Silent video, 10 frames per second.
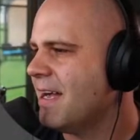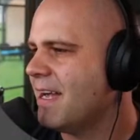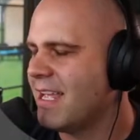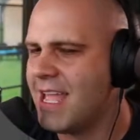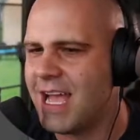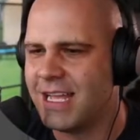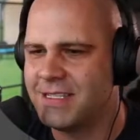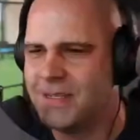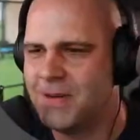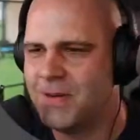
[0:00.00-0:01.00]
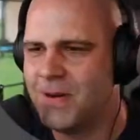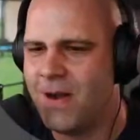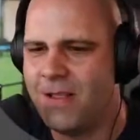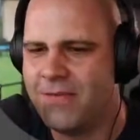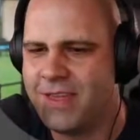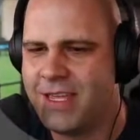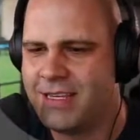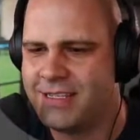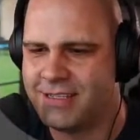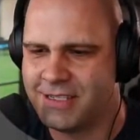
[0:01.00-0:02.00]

Yeah, so all of these